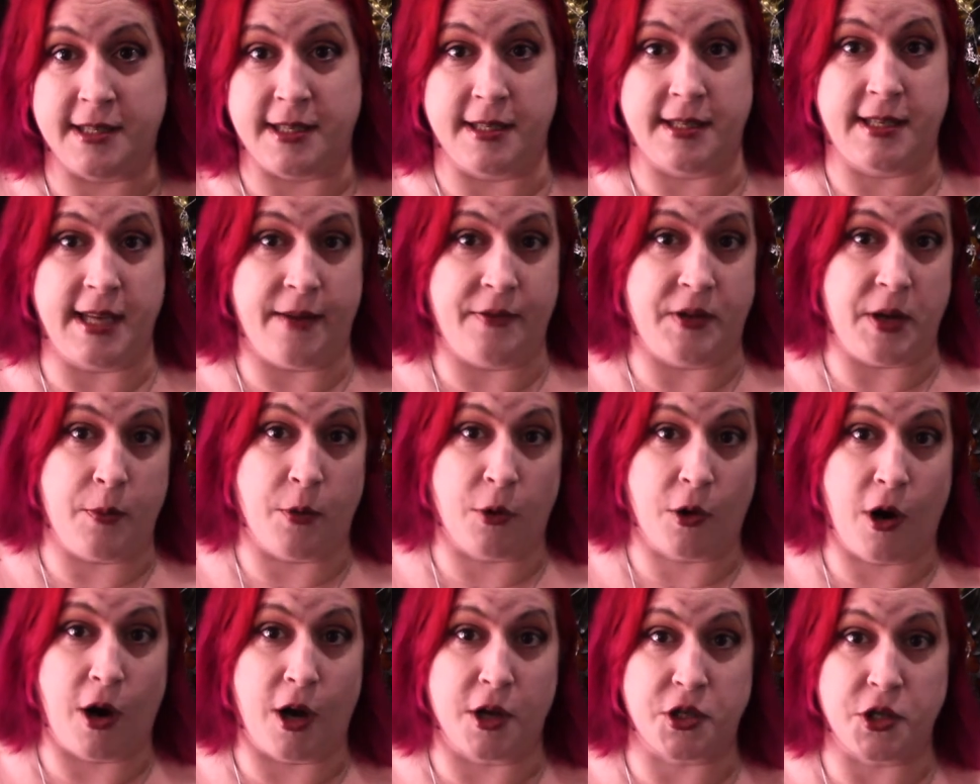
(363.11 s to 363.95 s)
and safety
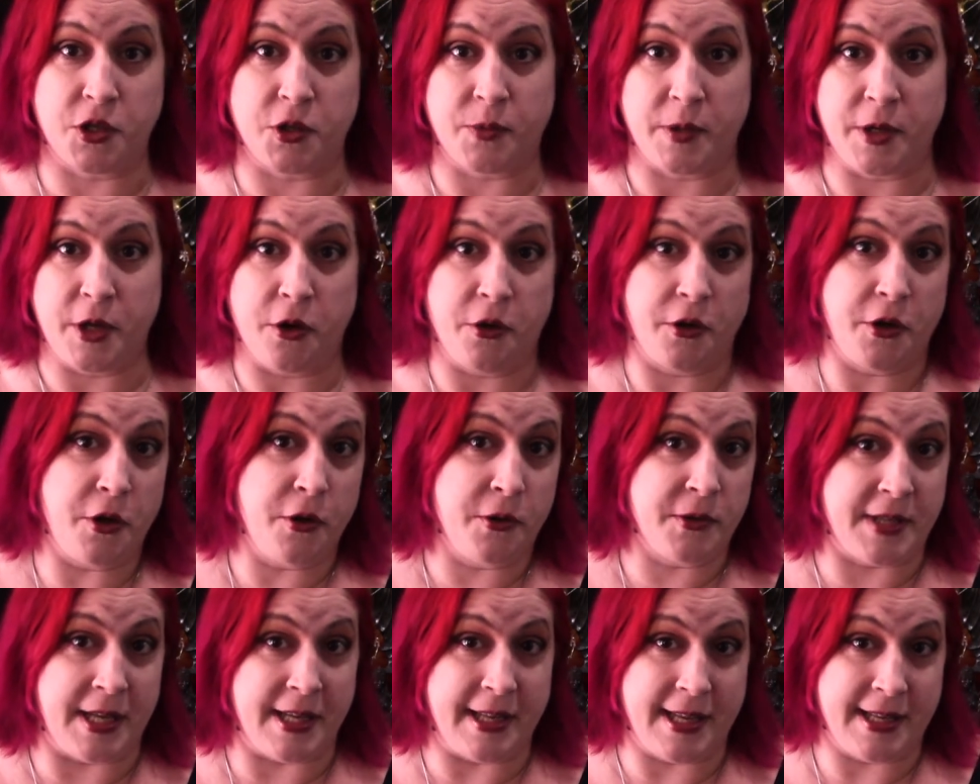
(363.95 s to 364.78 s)
precautions when you're
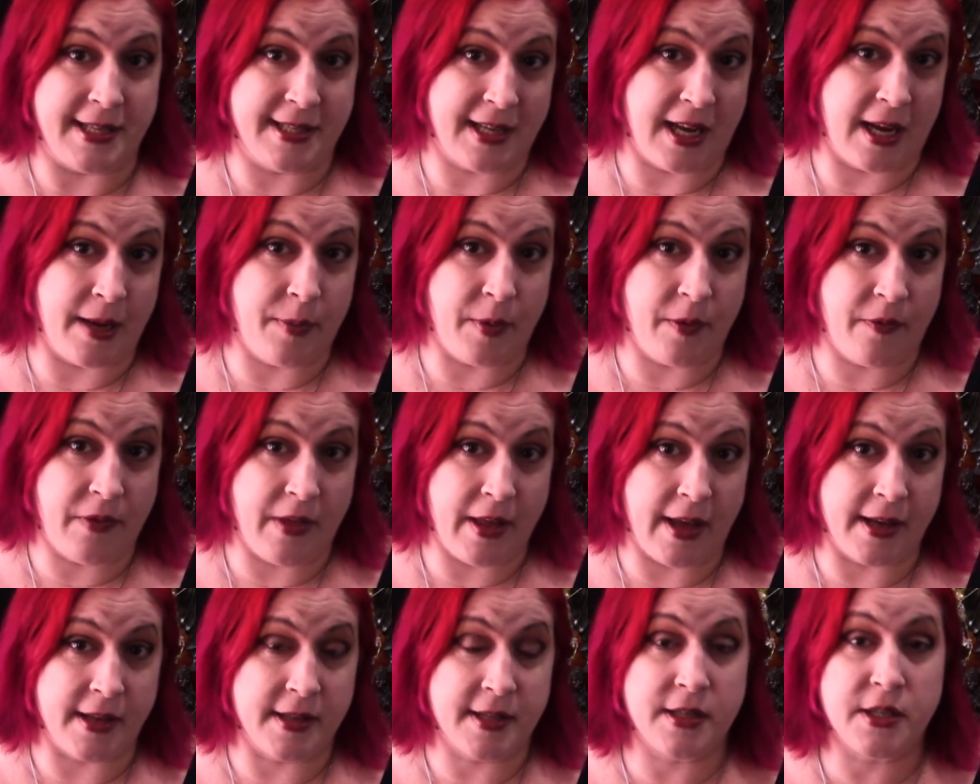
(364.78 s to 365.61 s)
using these type of things.